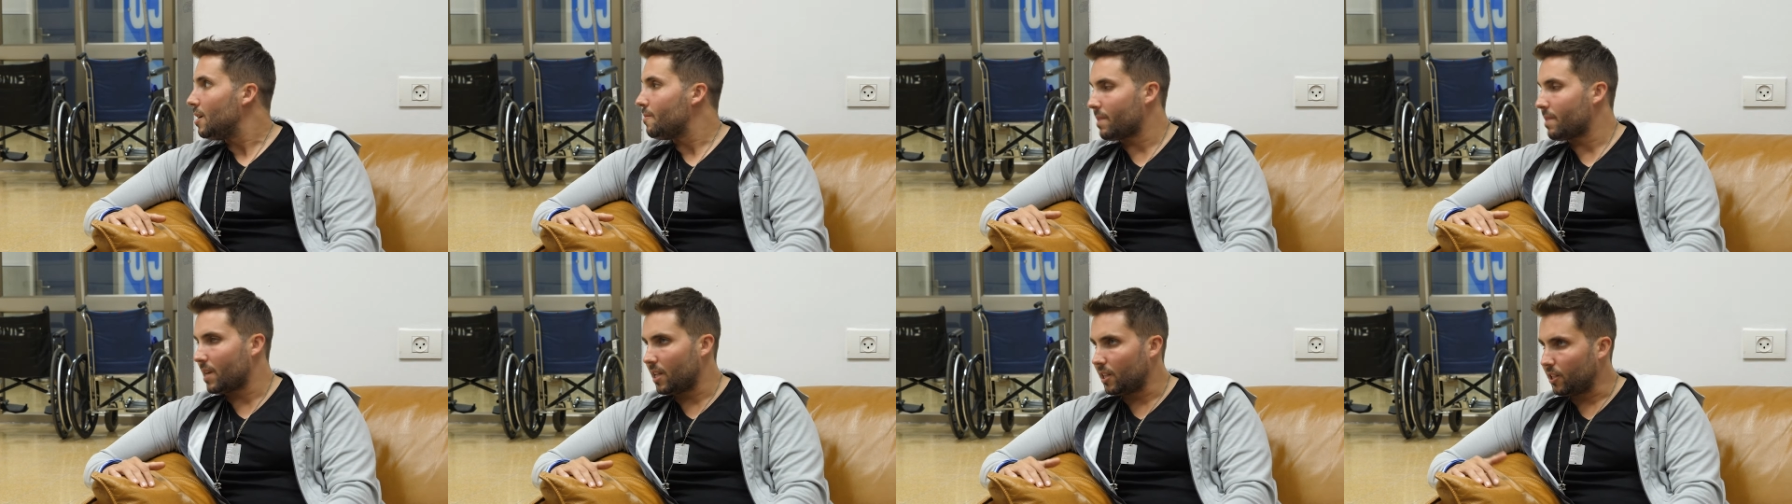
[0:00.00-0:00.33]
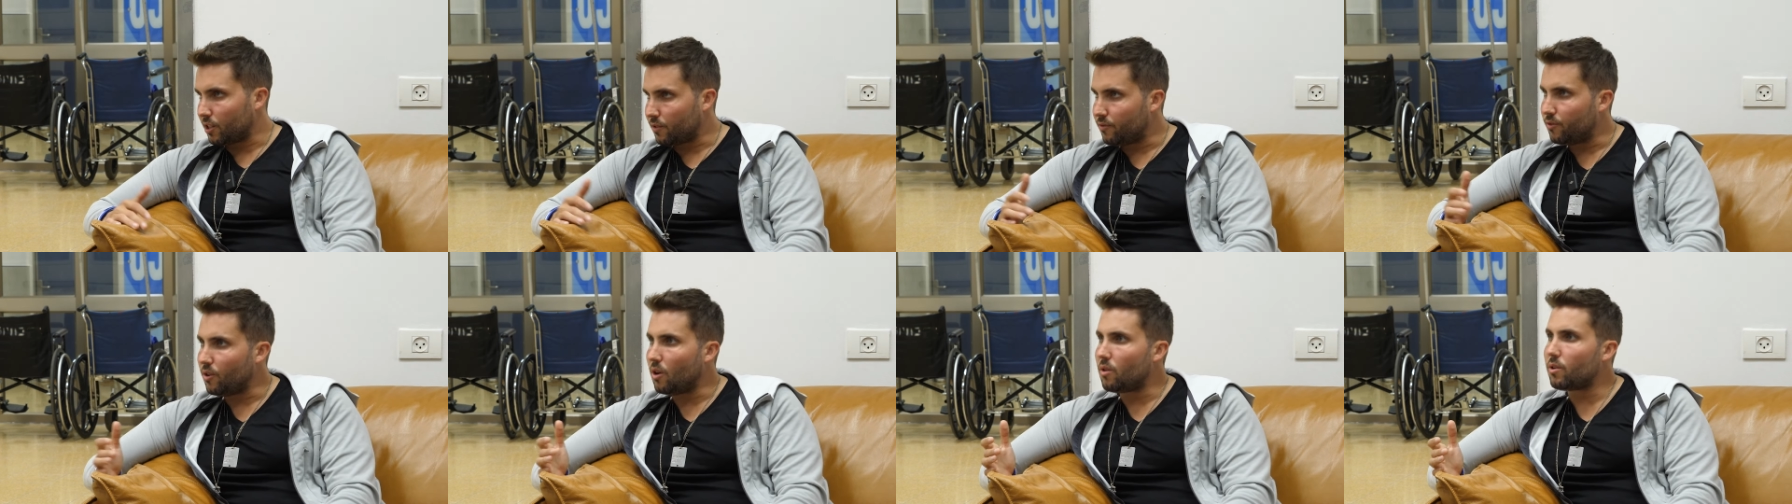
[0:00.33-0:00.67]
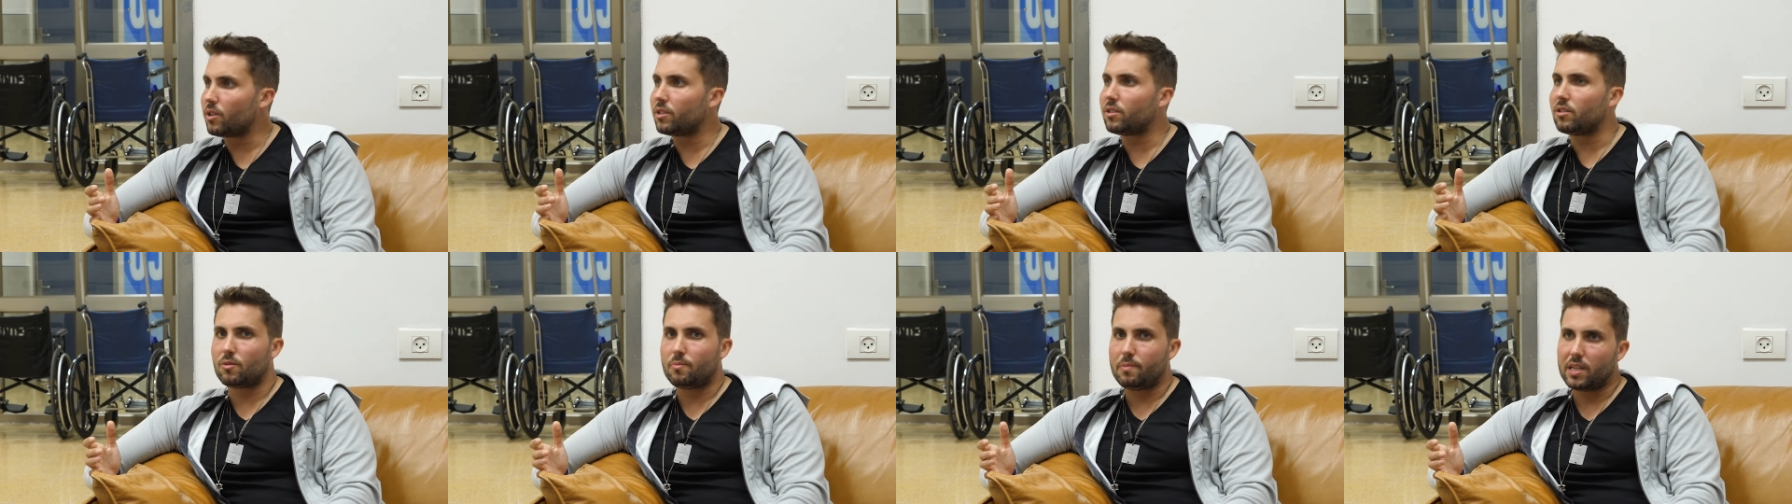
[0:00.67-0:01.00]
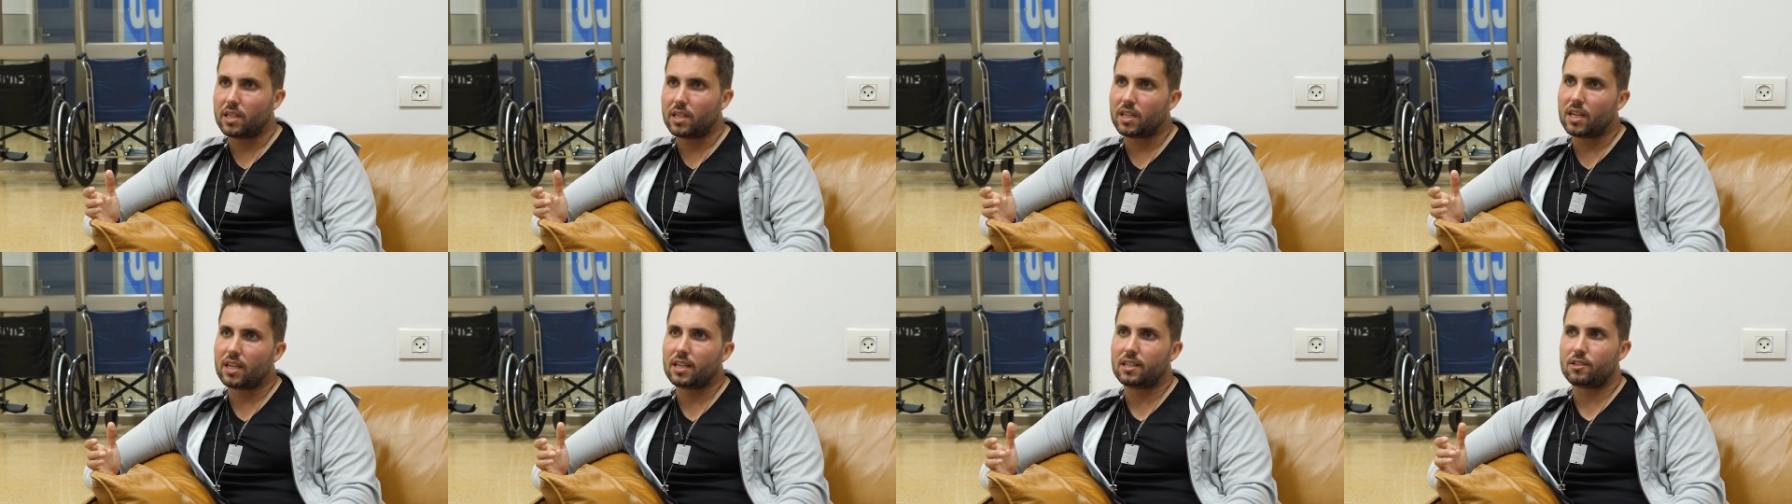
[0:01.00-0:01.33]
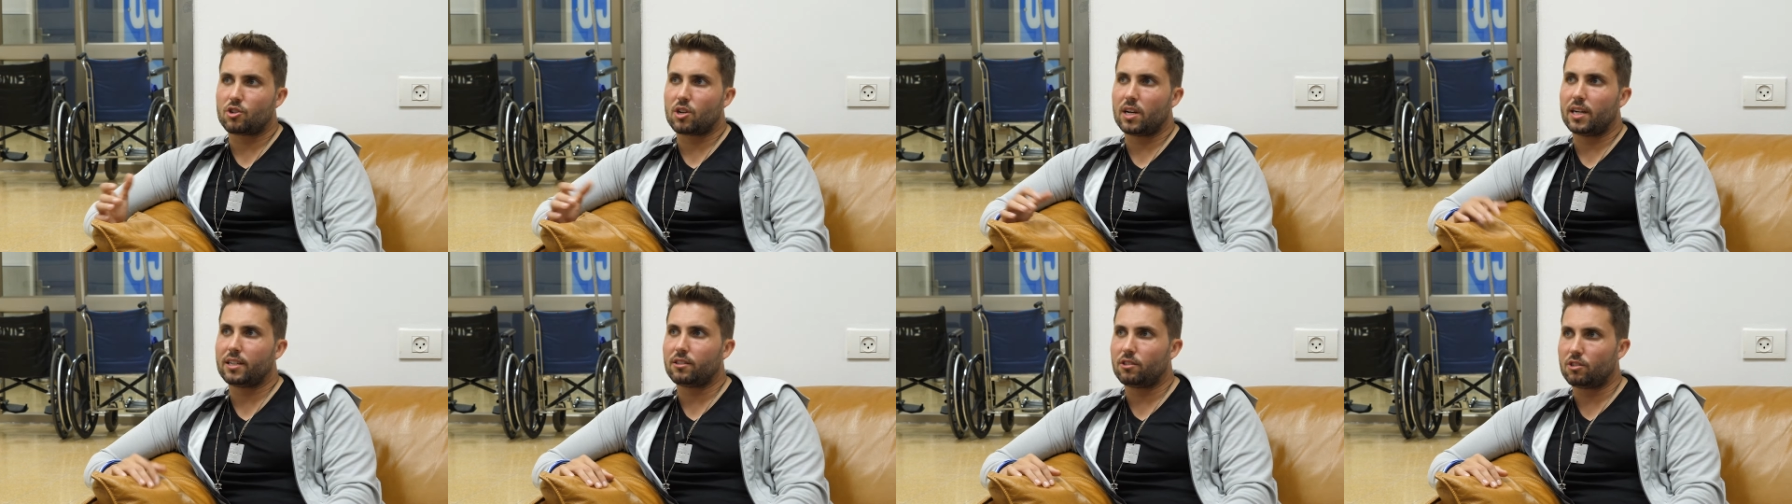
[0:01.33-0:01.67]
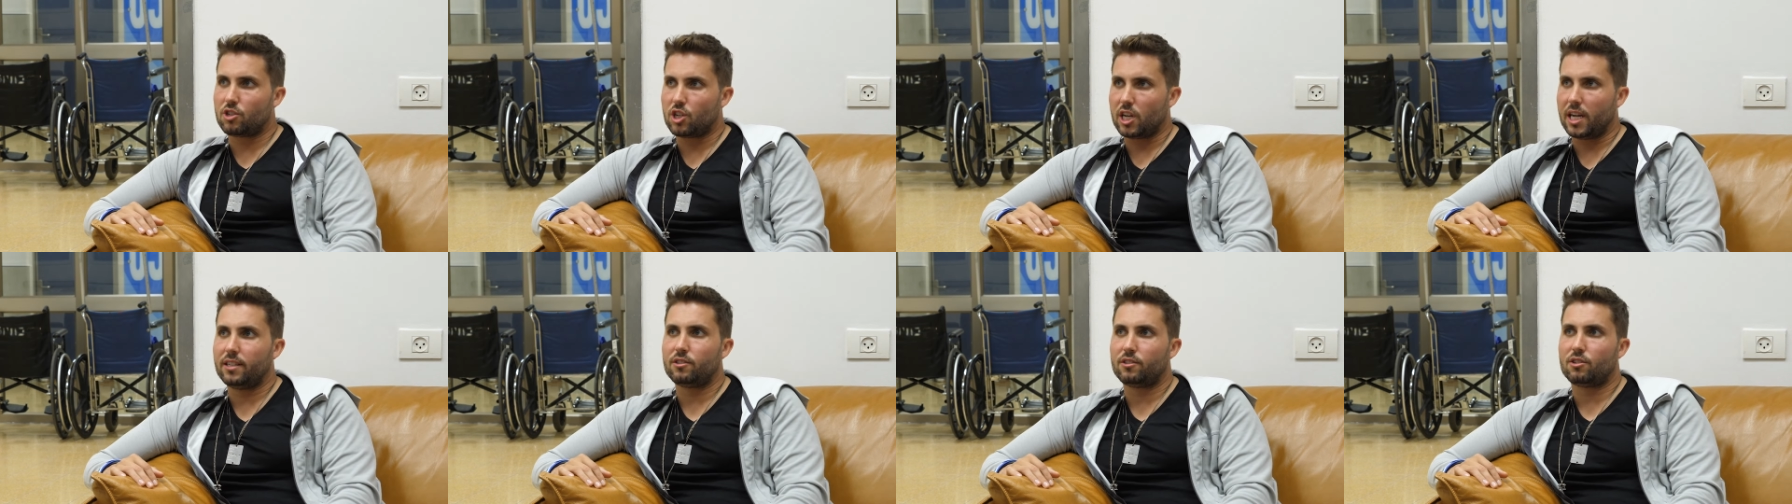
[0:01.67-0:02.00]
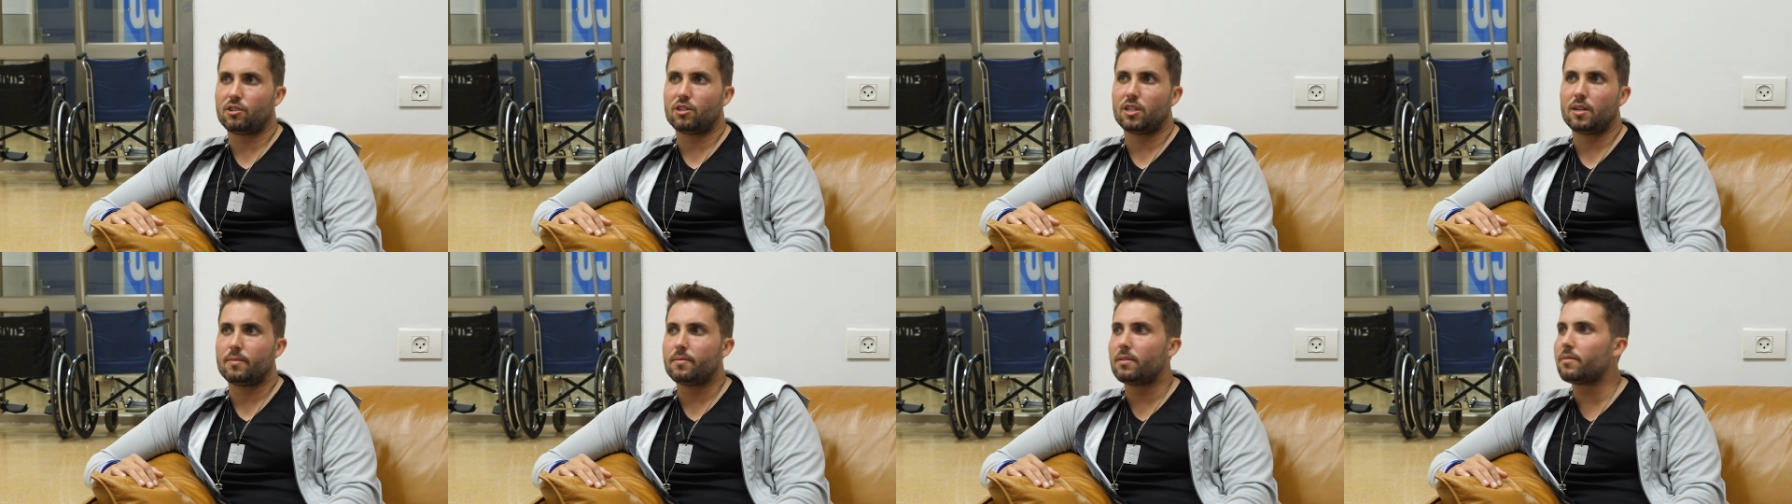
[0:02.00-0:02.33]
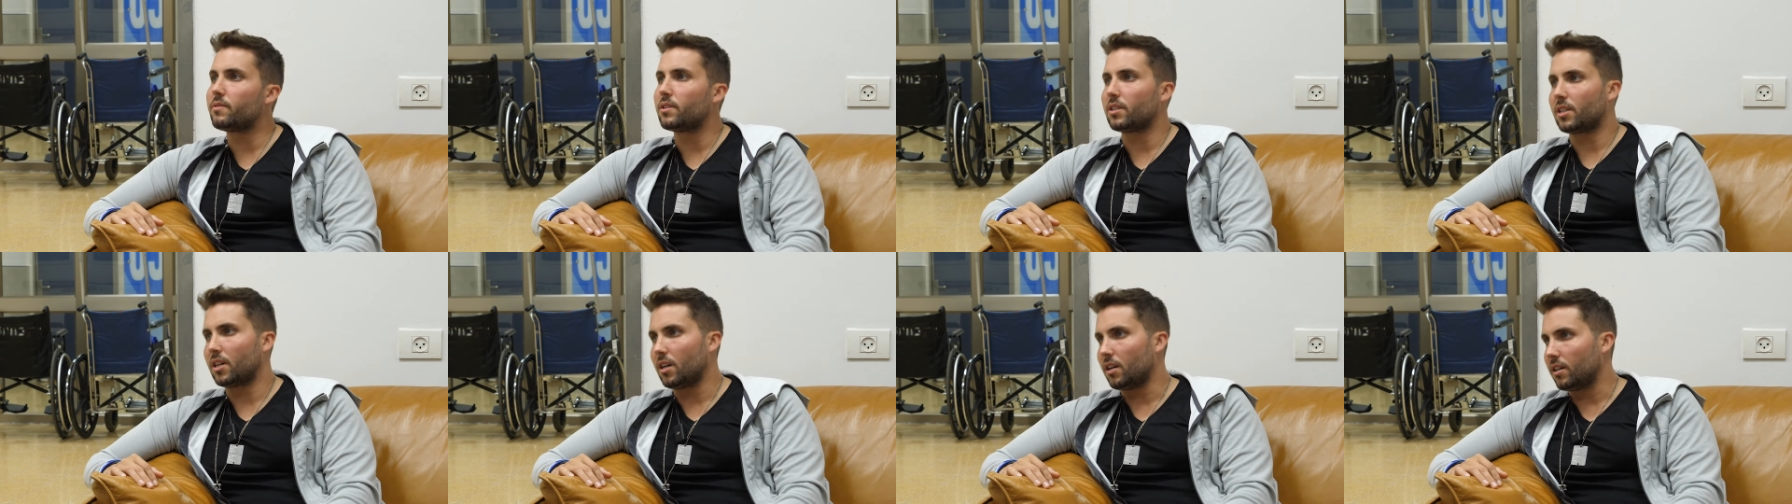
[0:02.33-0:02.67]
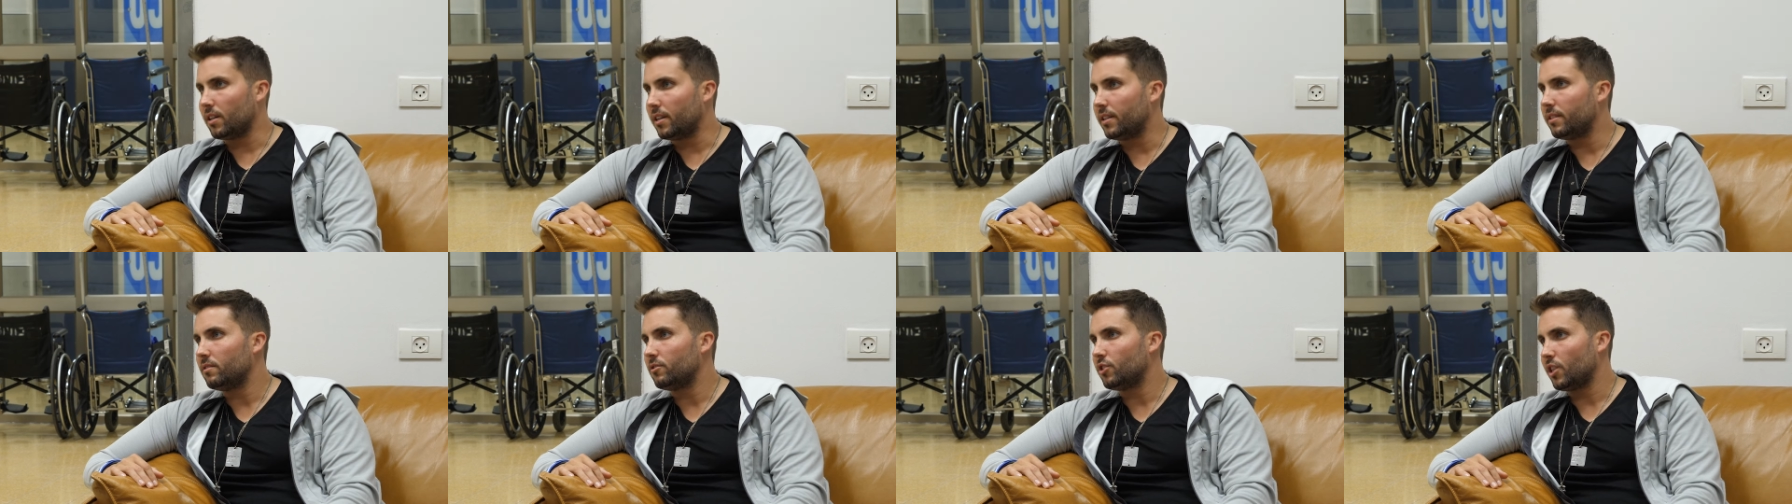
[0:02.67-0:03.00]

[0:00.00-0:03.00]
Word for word: But I look forward to speaking and trying to challenge some of the current